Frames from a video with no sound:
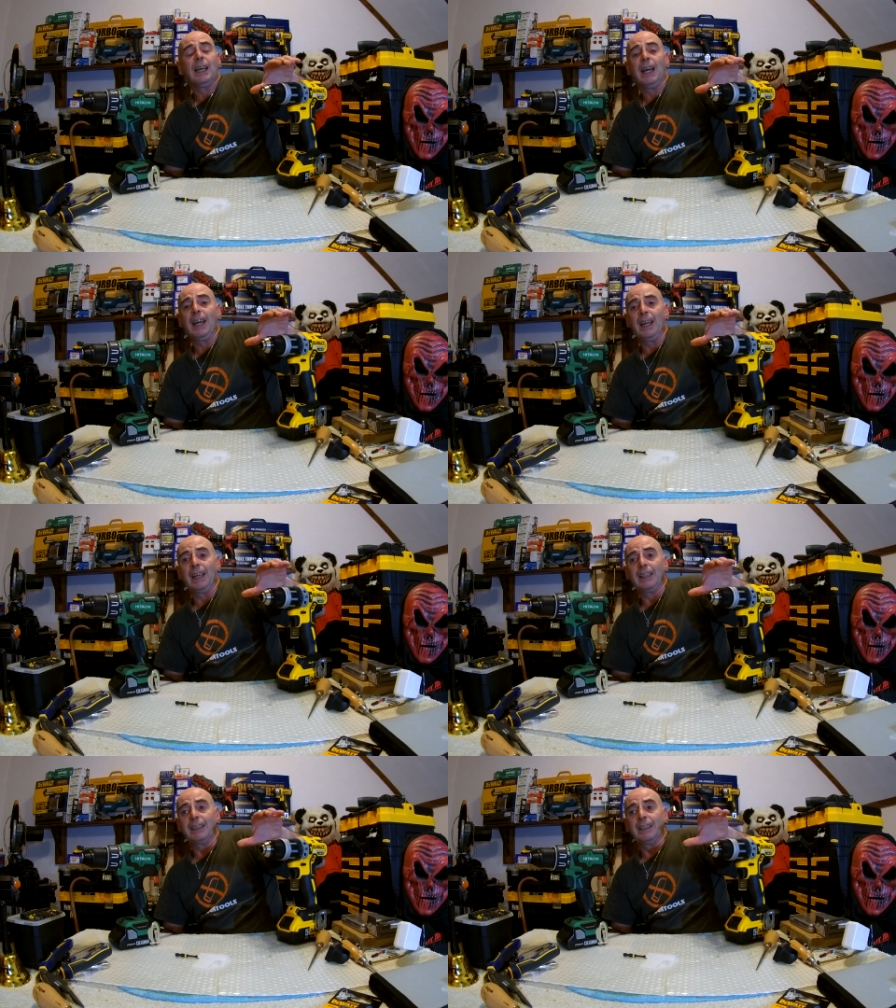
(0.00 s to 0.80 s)

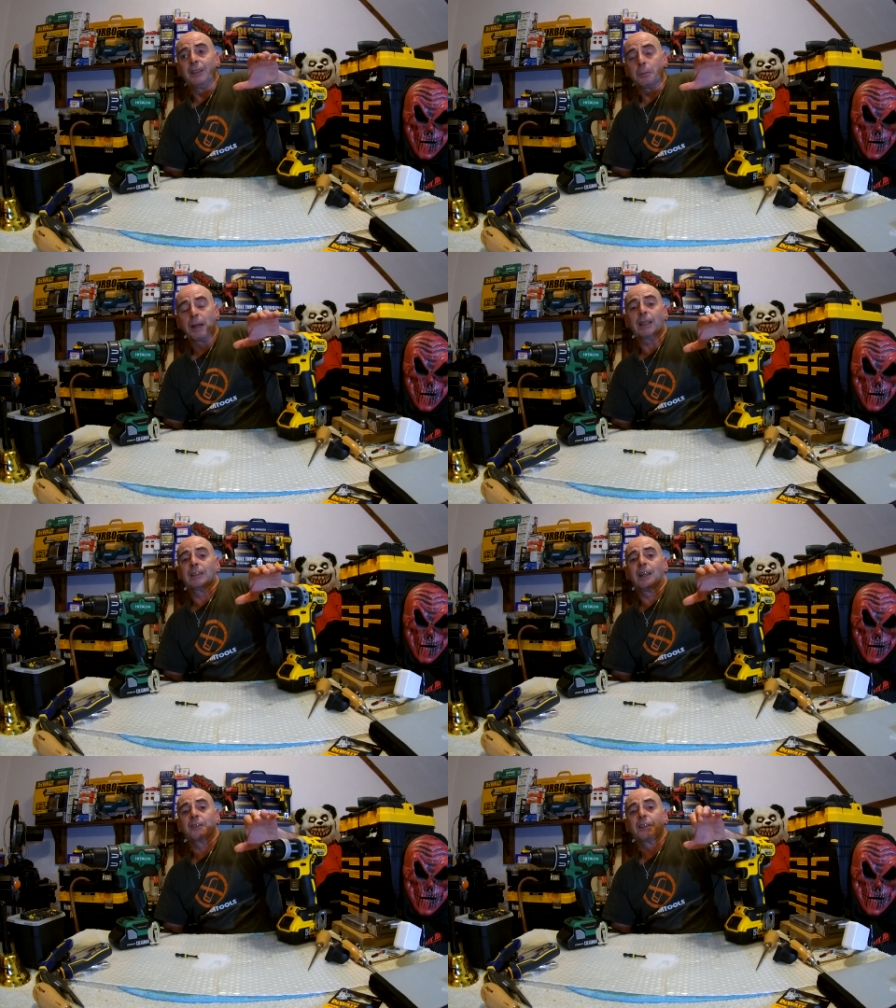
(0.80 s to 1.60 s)
and the brick
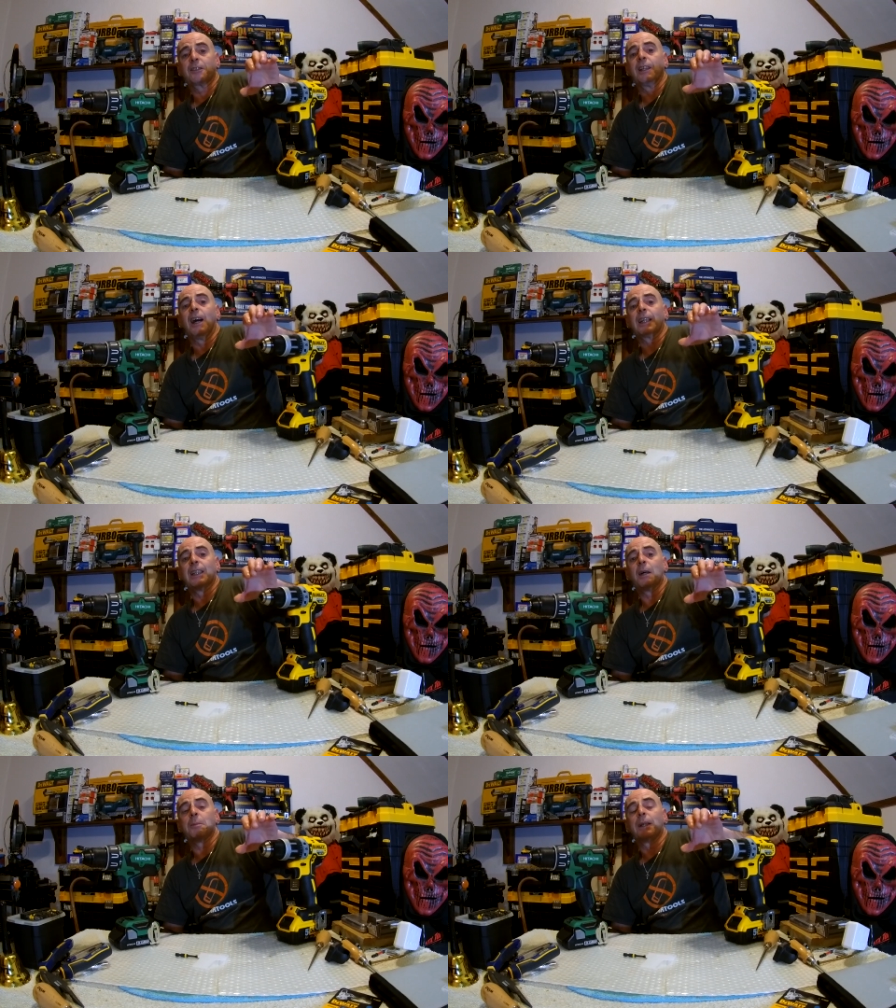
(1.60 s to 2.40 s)
dust is clogging
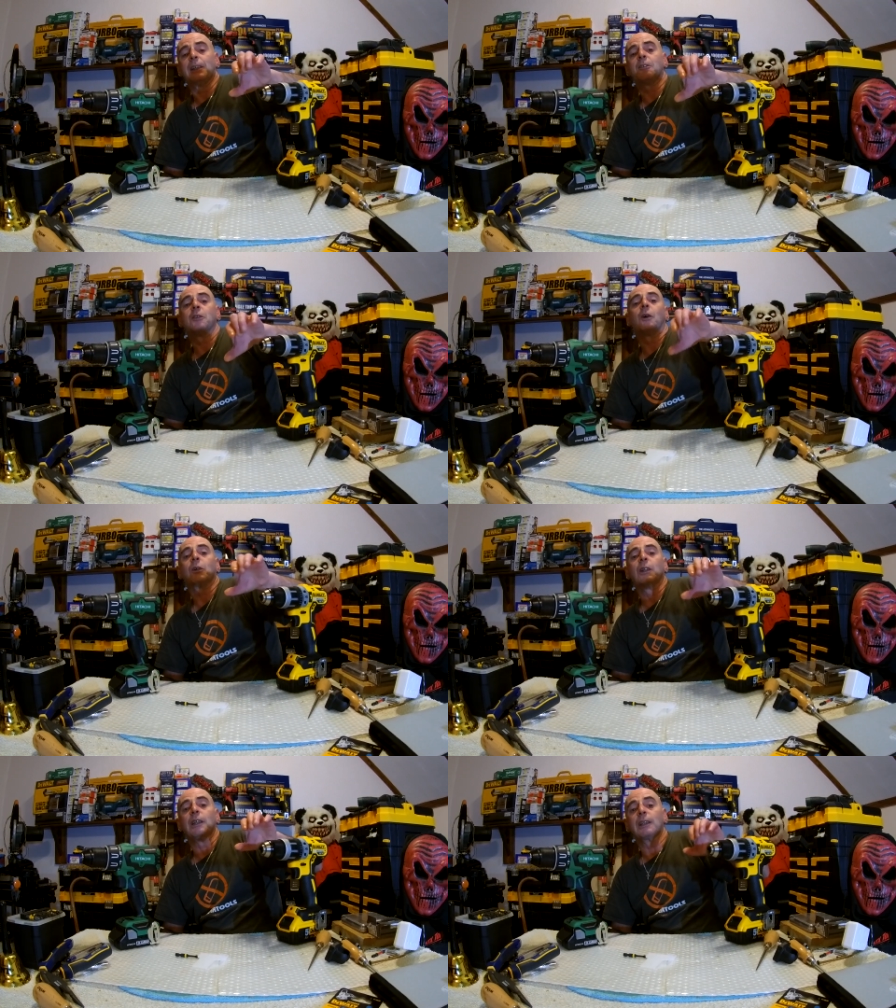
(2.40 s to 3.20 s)
up and it's not
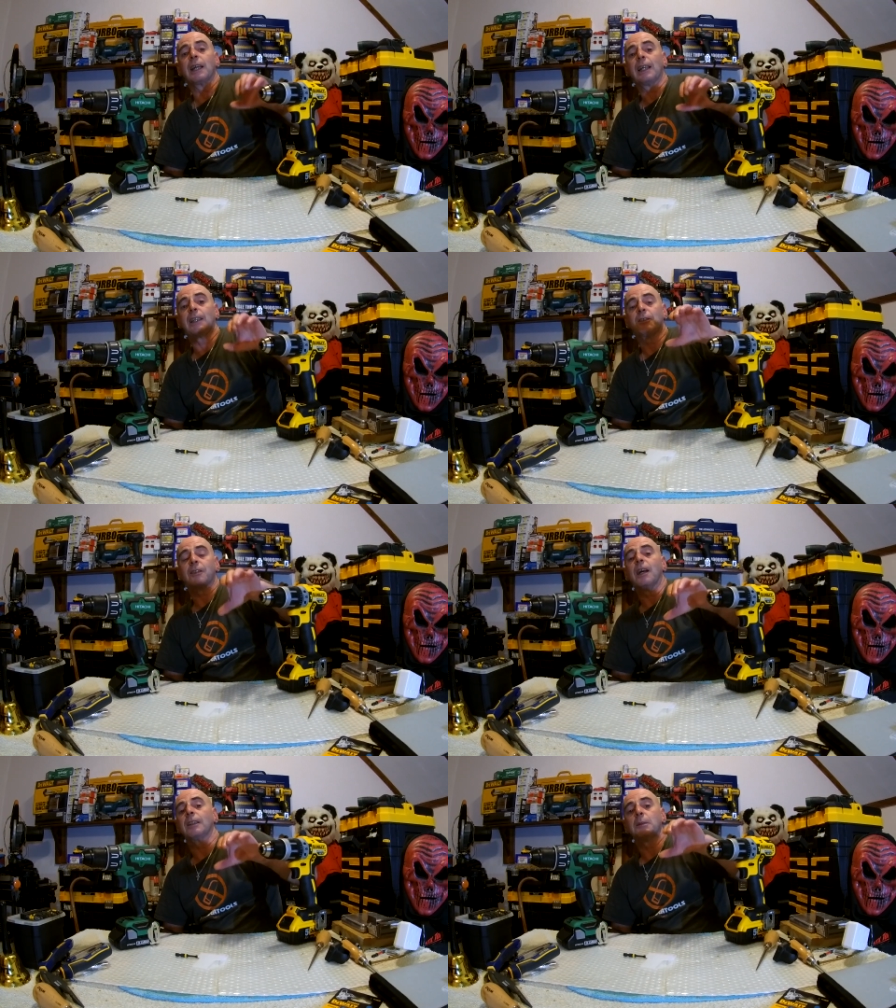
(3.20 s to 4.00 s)
clean and it's
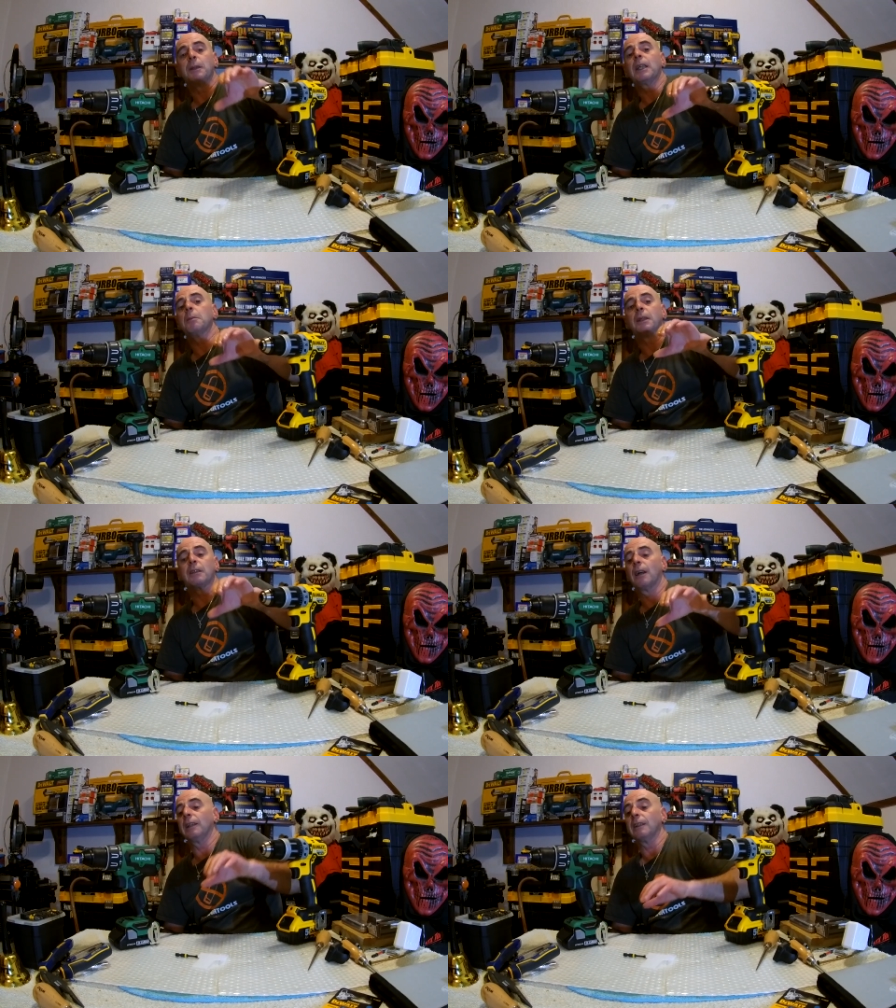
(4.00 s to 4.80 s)
starting to make it a bit
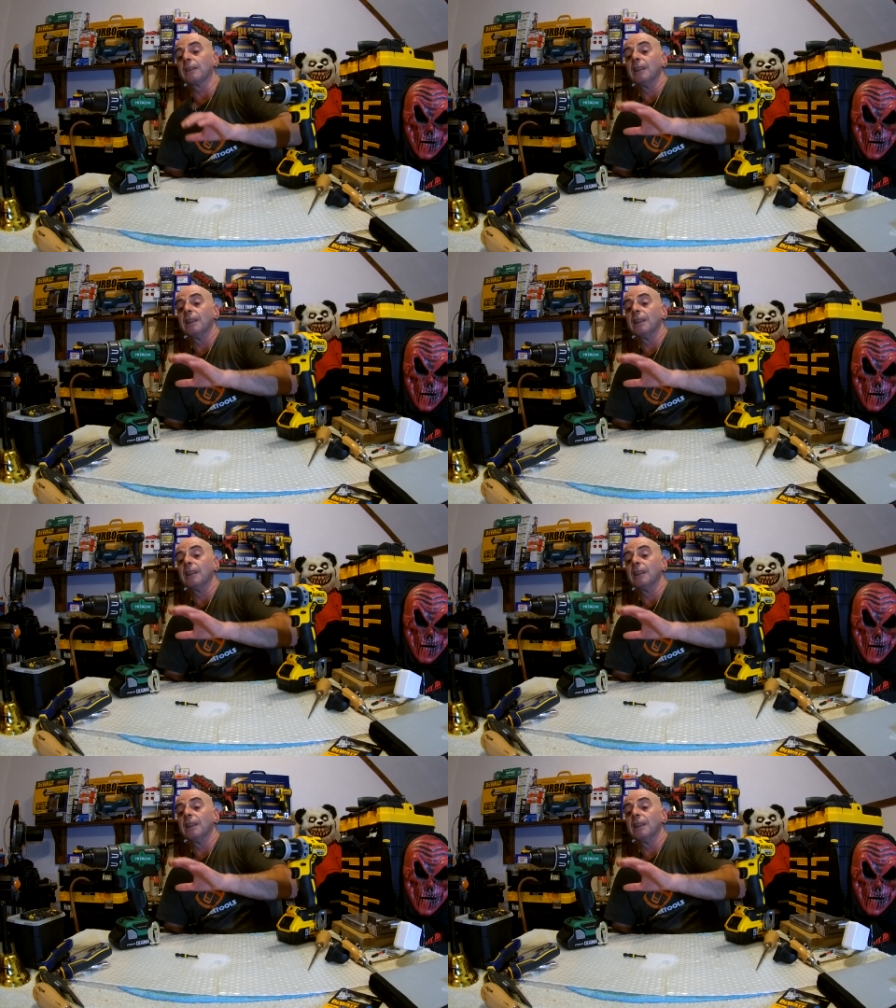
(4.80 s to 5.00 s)
tighter.